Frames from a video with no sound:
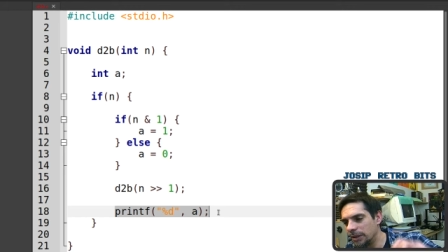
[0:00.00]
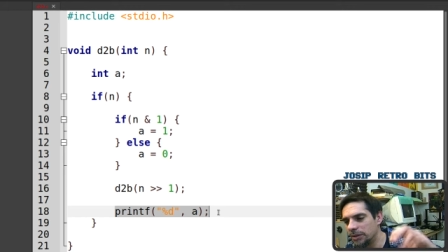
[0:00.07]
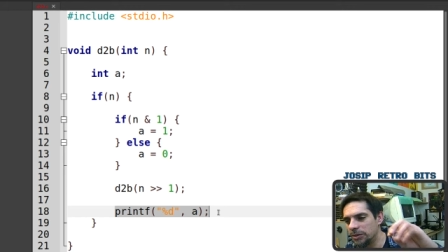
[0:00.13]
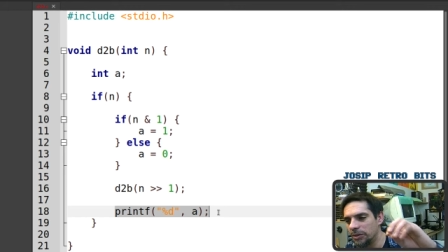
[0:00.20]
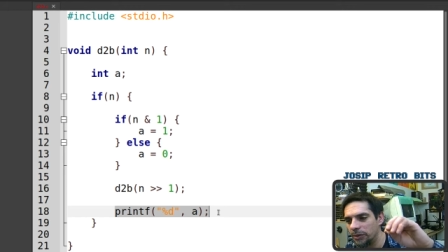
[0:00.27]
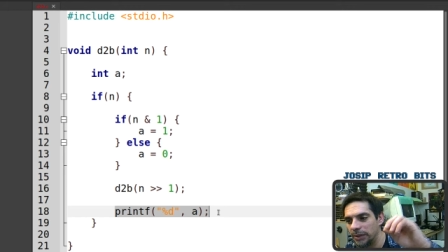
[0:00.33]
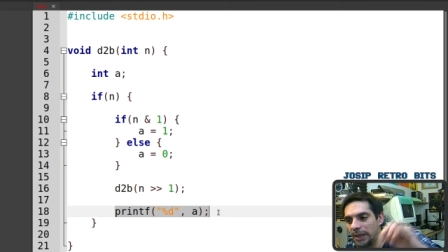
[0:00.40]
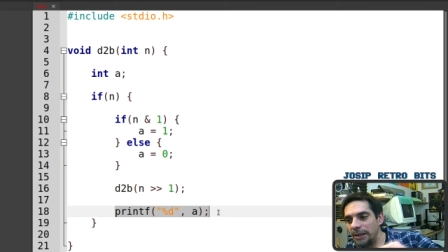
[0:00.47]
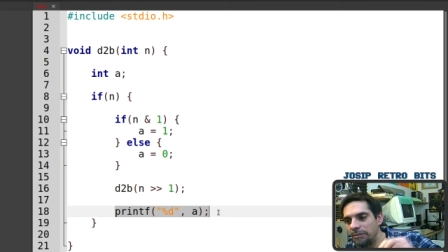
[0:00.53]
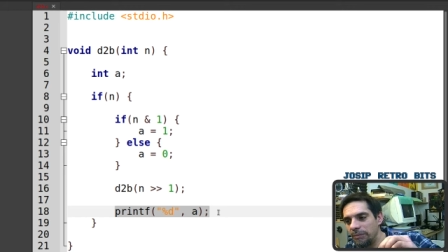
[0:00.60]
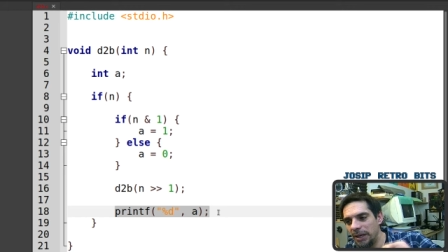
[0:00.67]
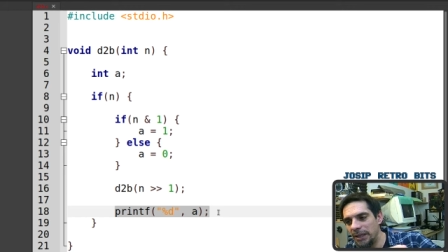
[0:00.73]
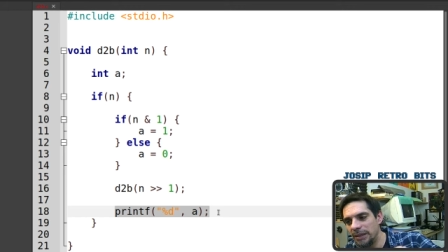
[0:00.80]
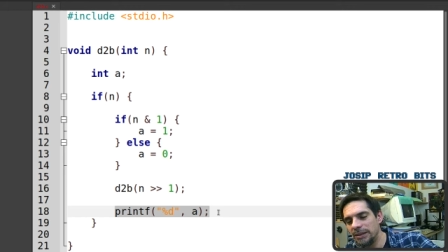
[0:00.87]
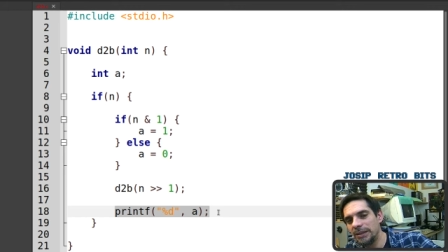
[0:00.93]
so that
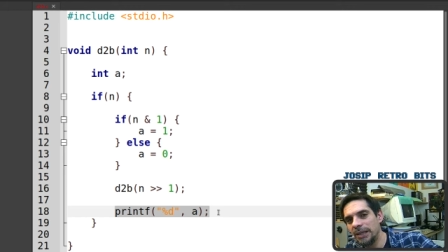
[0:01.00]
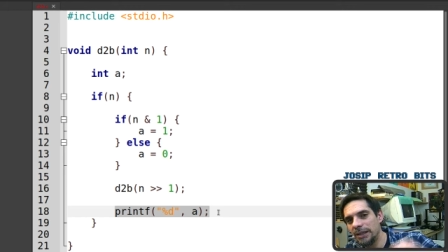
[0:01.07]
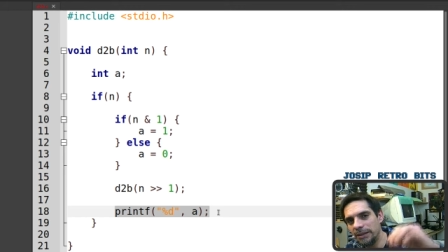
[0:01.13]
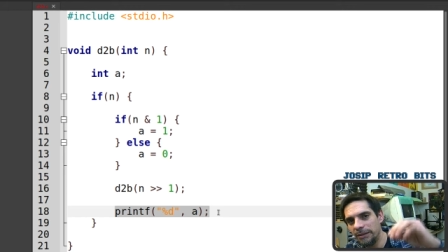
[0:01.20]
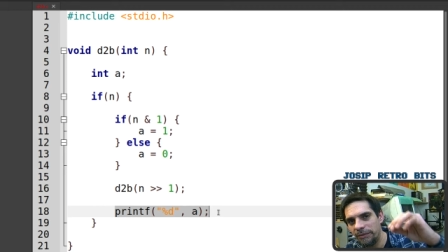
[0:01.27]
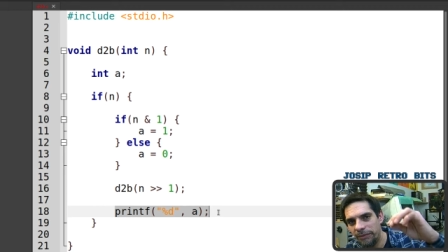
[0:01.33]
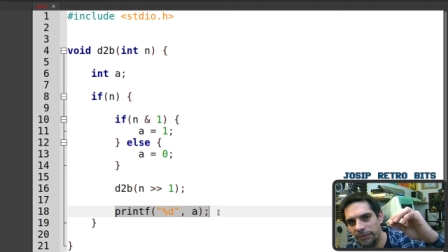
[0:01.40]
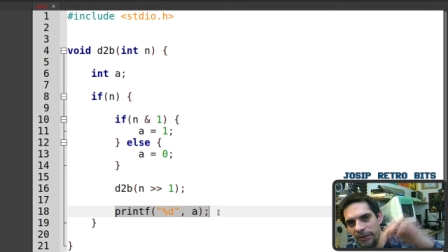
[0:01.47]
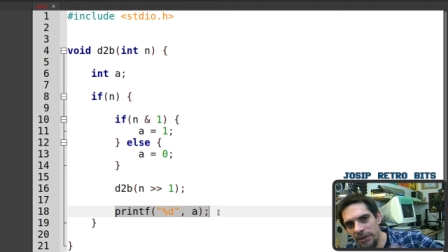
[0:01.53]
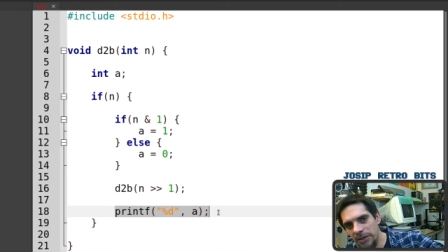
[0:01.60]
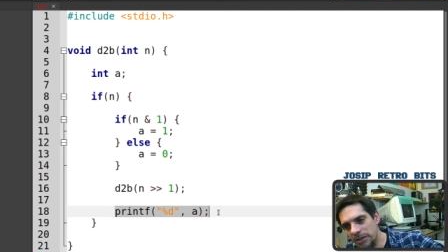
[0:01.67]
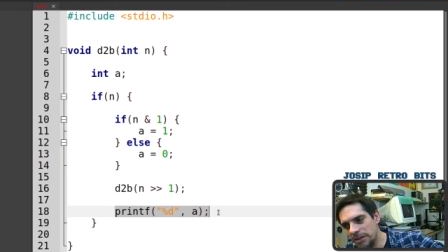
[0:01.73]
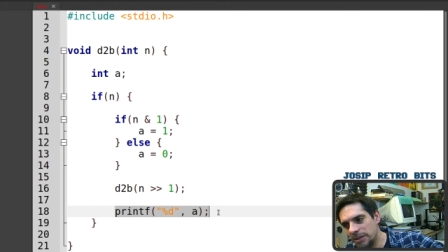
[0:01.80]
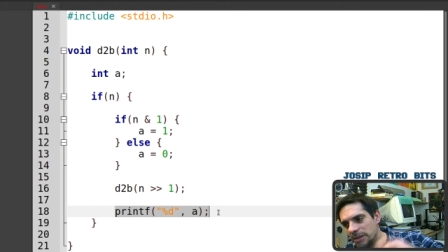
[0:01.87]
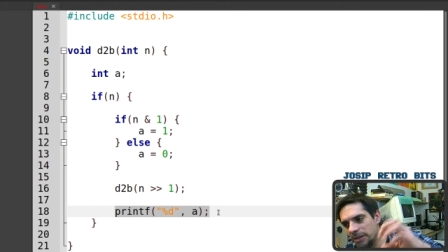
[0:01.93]
means that the
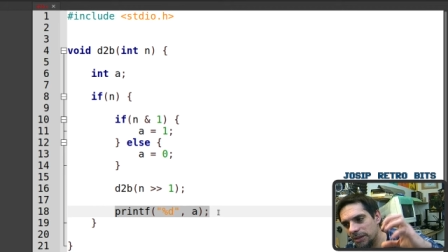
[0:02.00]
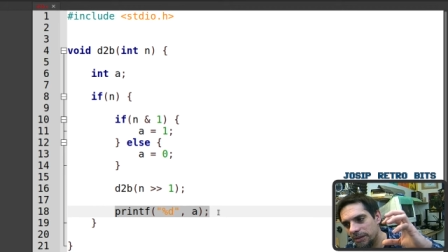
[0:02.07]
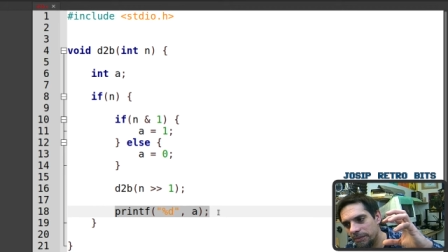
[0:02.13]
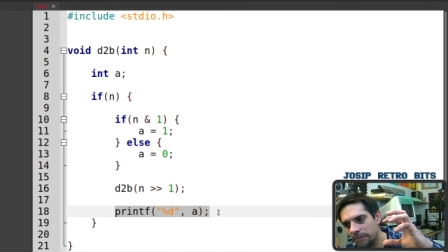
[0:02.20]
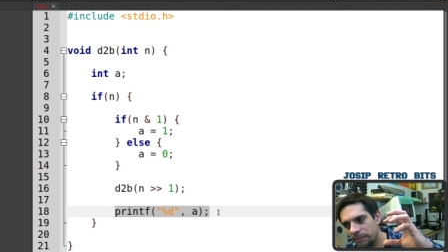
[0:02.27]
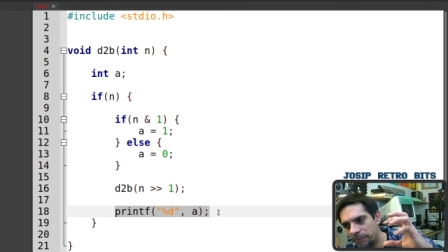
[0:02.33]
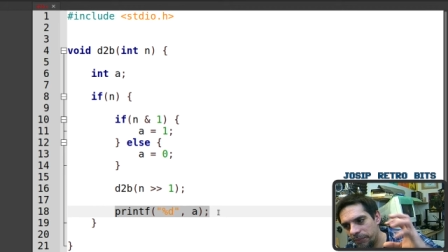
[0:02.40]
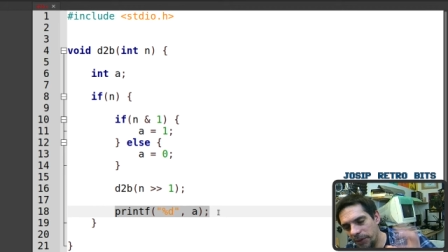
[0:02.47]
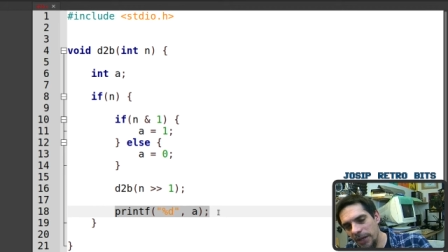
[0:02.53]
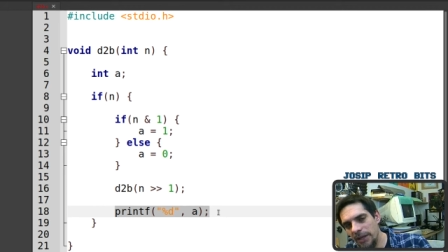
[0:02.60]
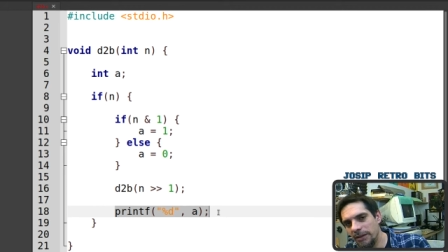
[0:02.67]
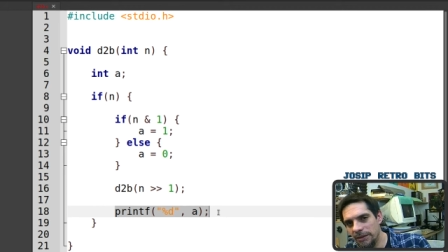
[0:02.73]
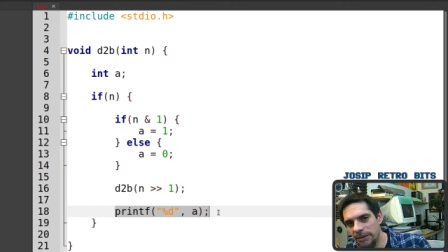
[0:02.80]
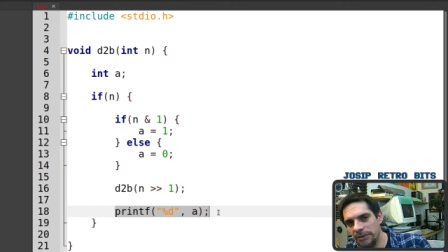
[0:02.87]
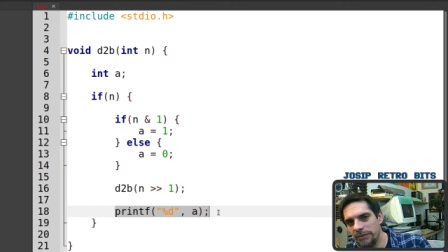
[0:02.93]
first print